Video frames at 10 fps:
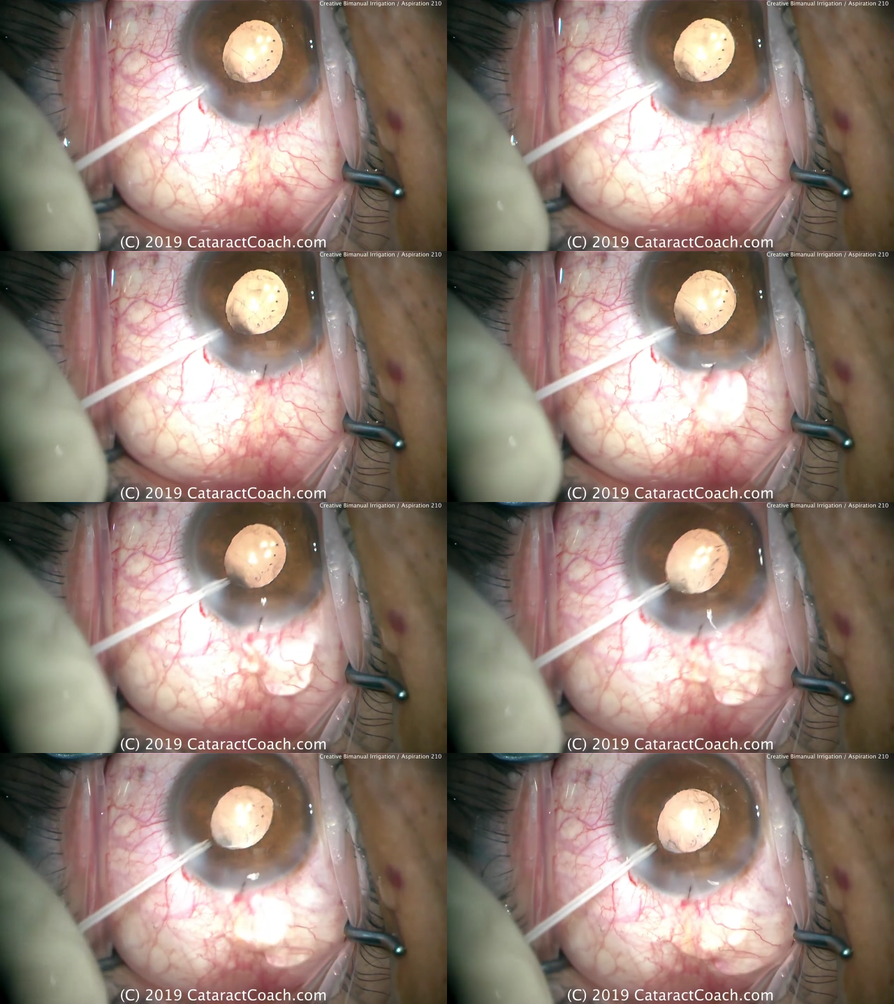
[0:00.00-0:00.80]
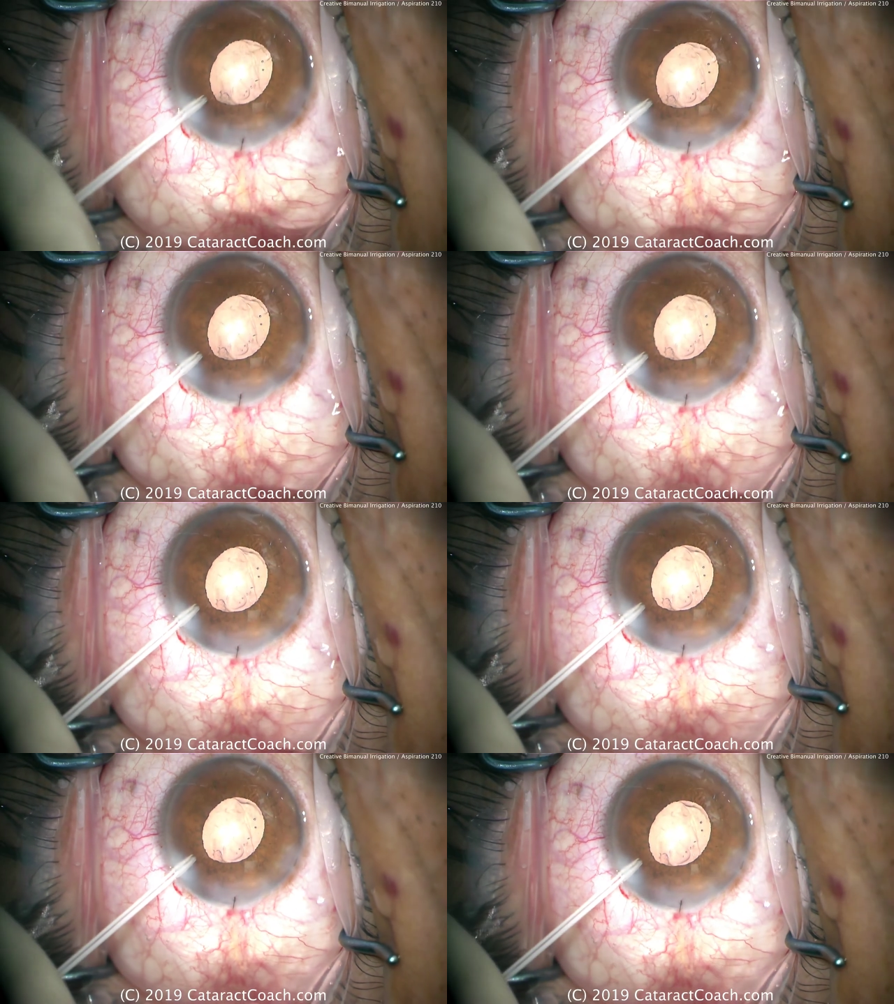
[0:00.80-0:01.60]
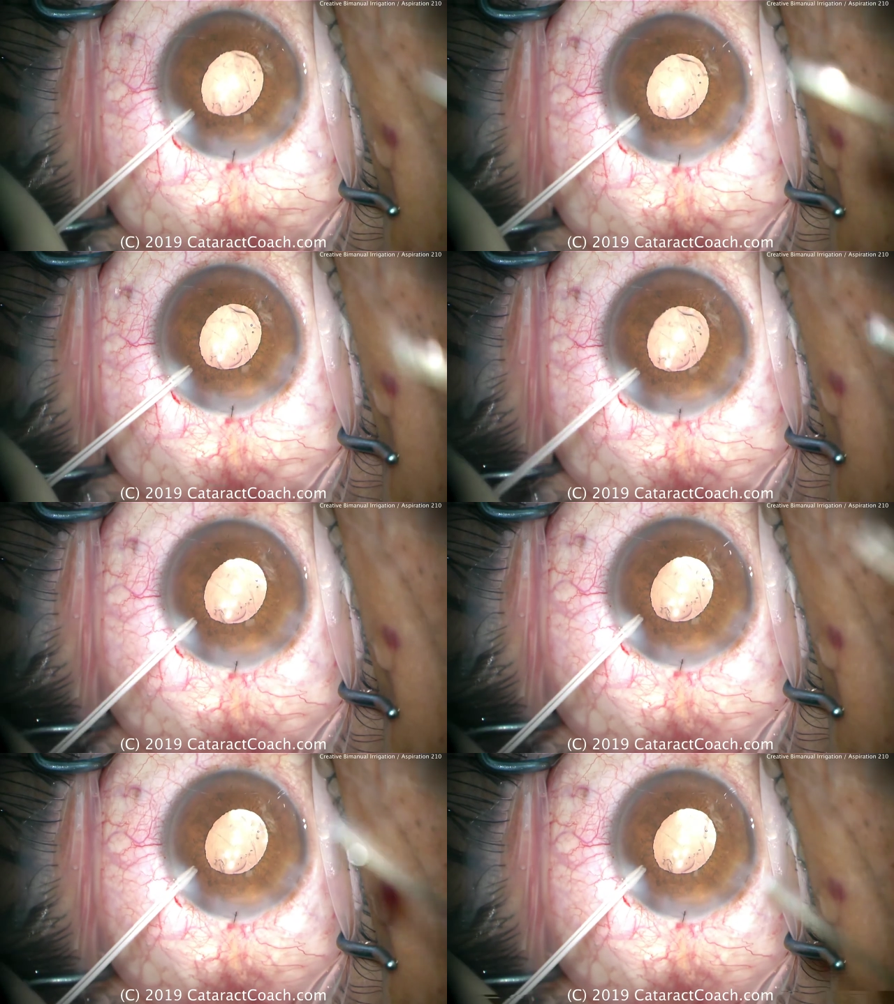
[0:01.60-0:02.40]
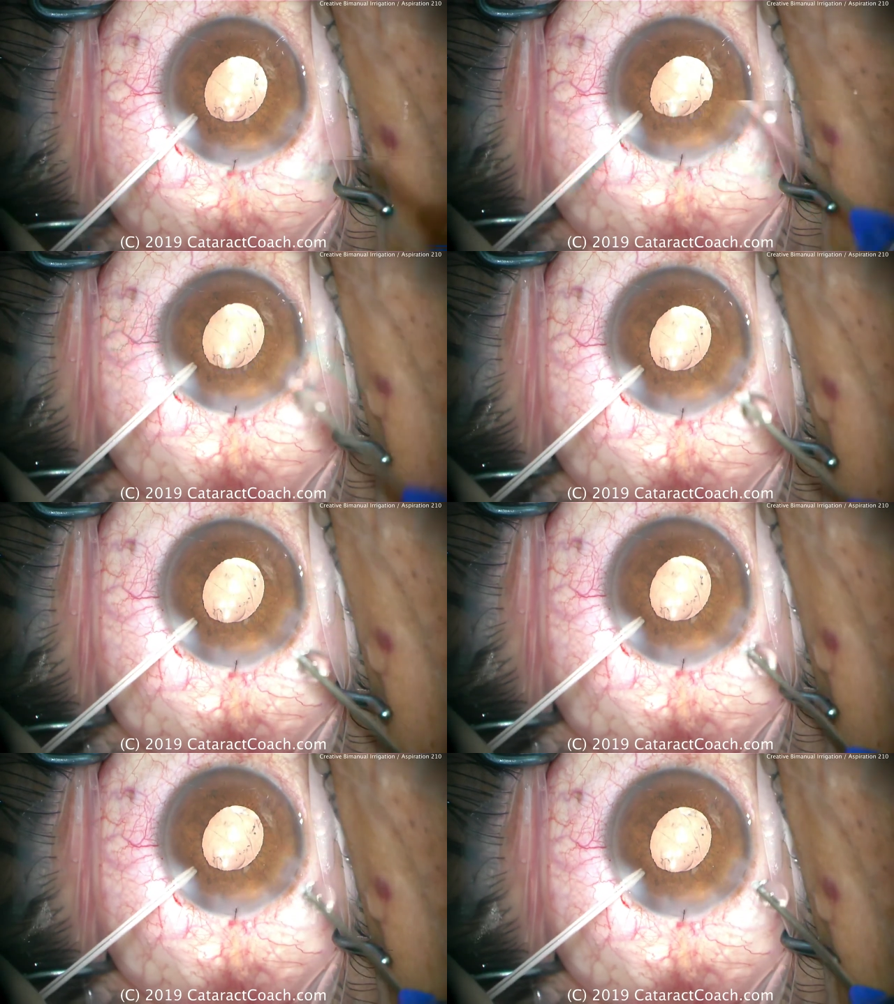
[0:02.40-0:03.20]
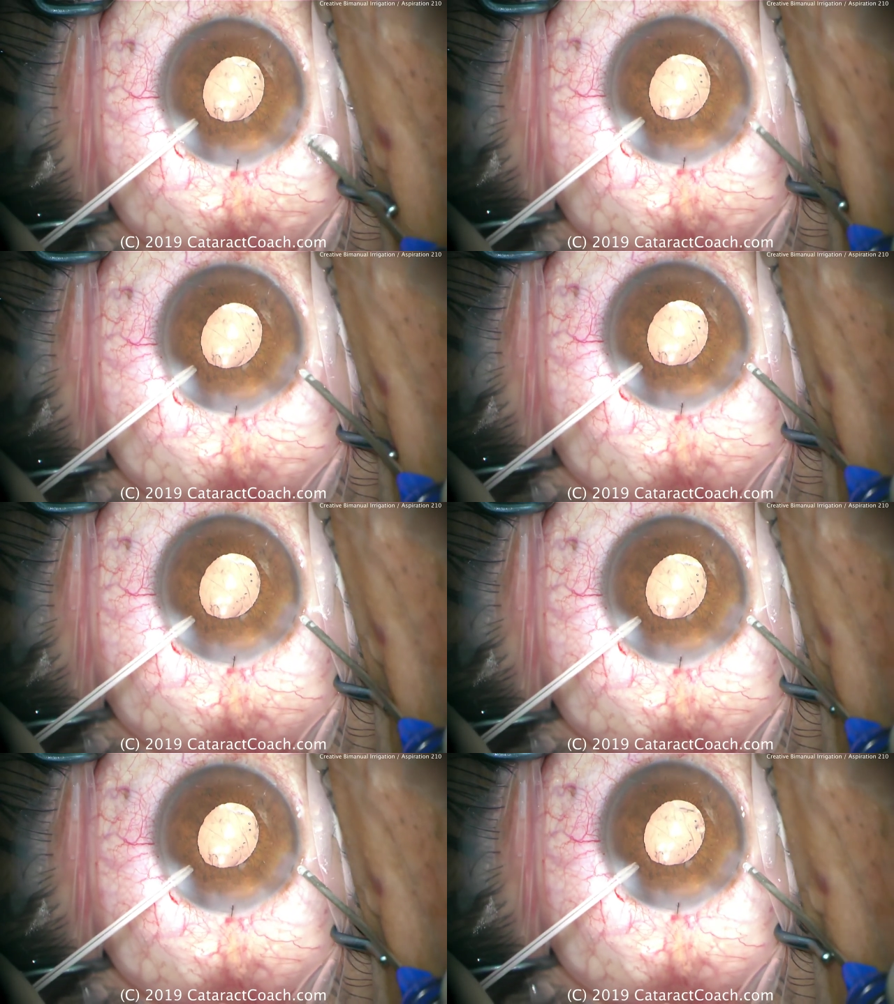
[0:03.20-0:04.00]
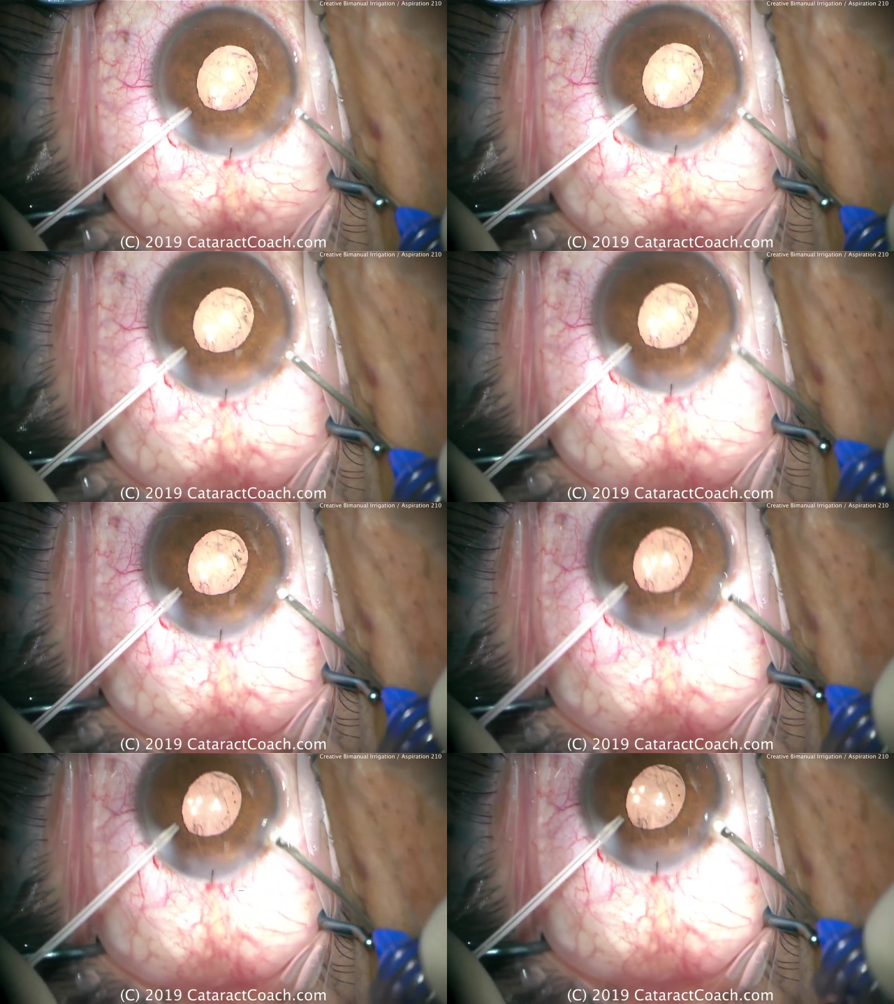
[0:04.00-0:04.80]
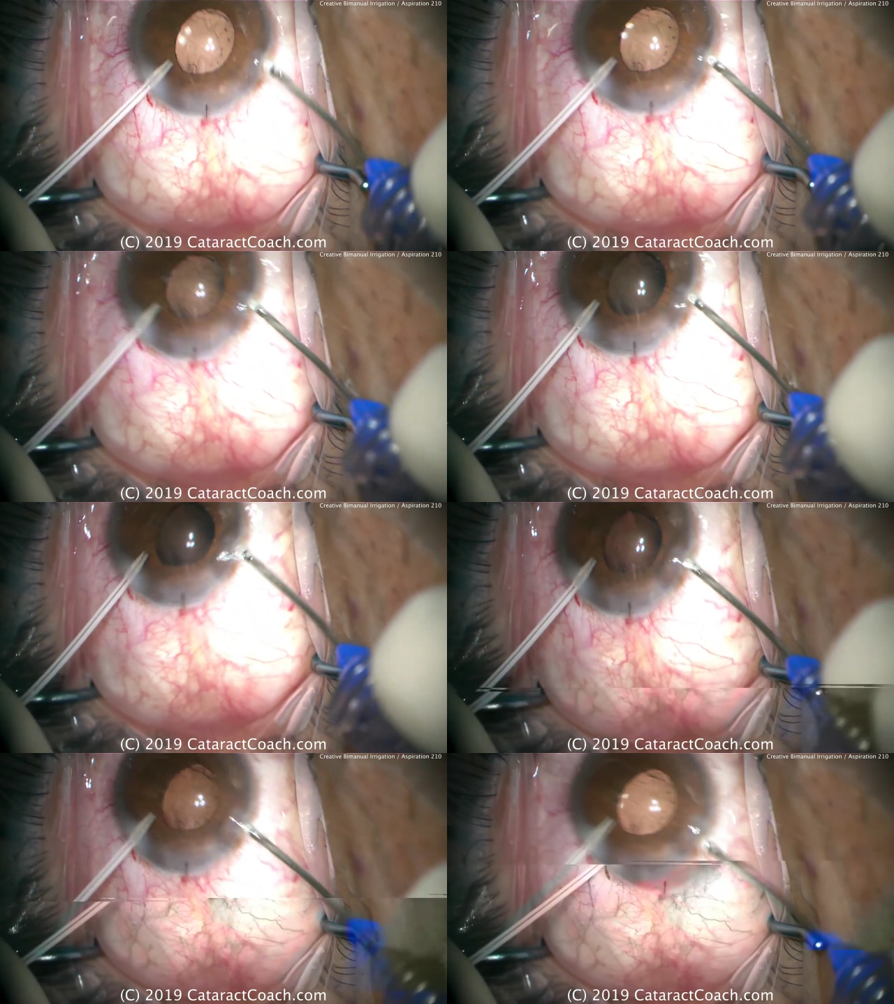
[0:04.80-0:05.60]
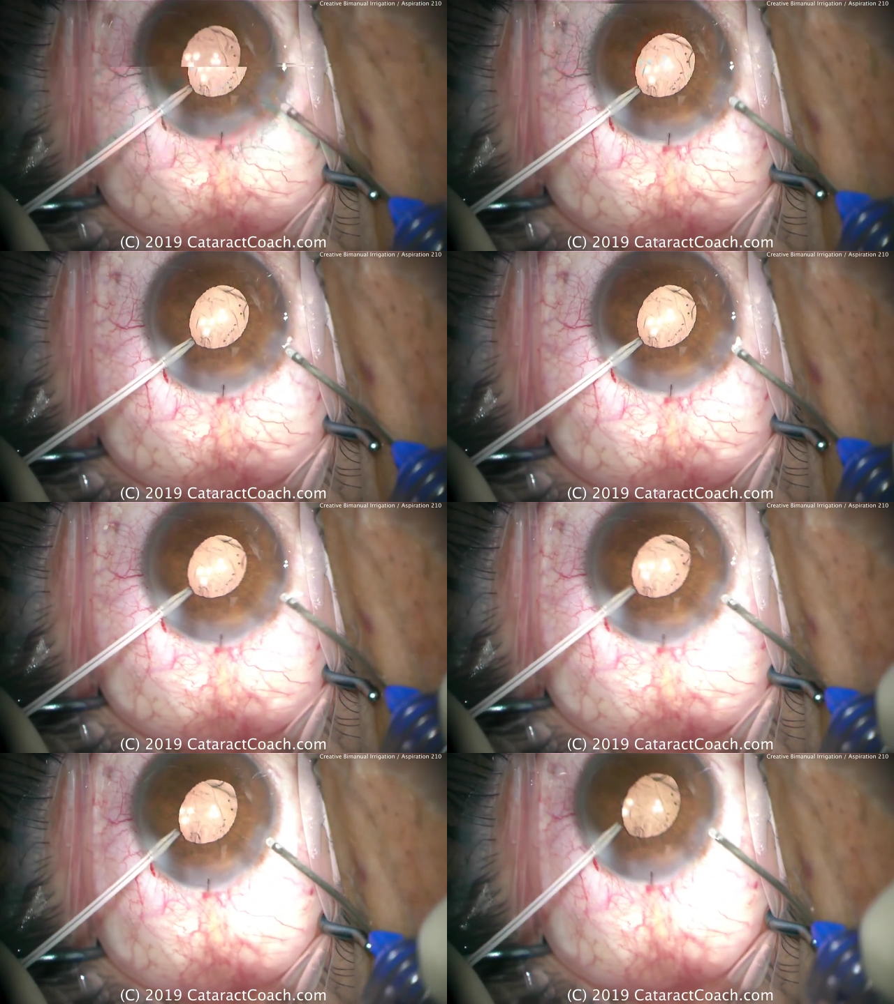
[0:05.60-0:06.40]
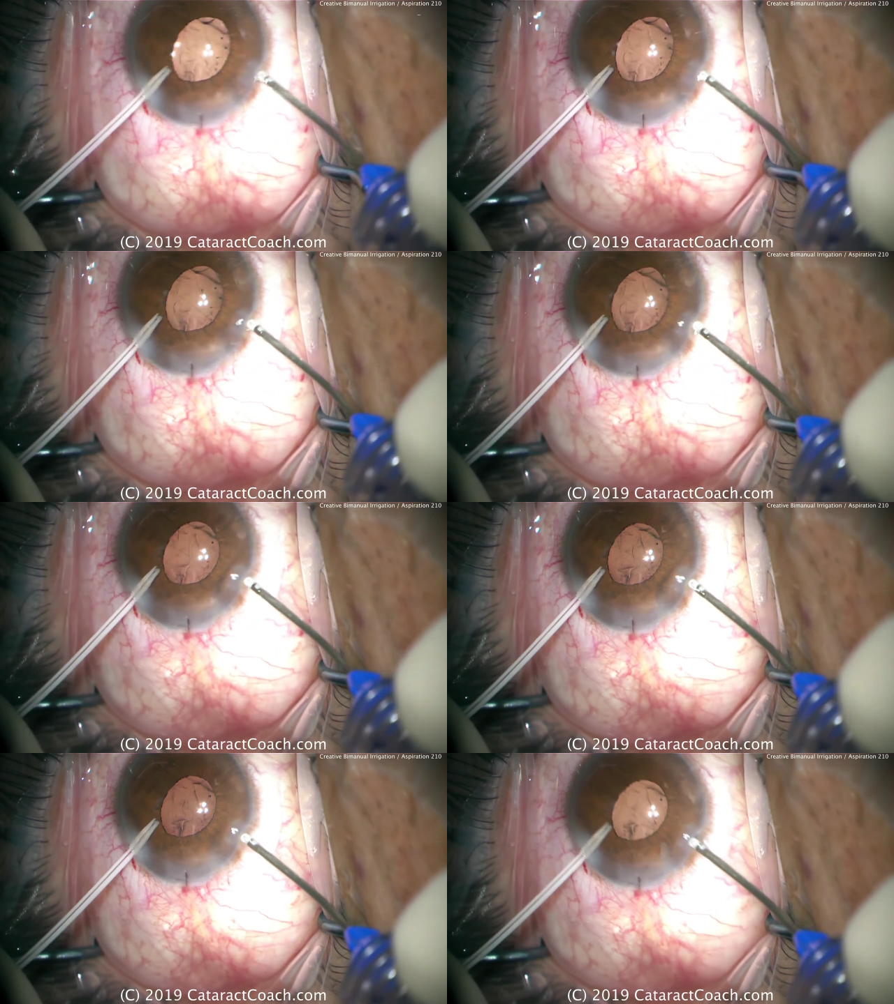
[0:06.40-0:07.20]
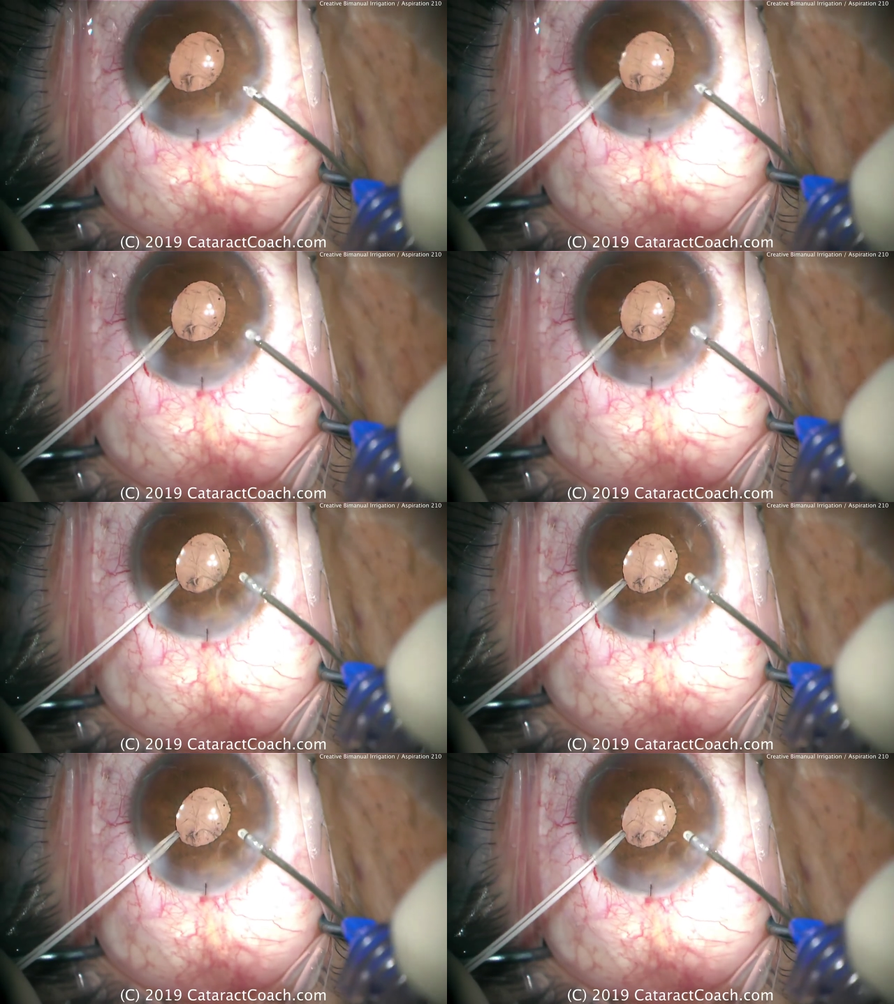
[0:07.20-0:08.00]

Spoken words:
[unreadable: no face in view]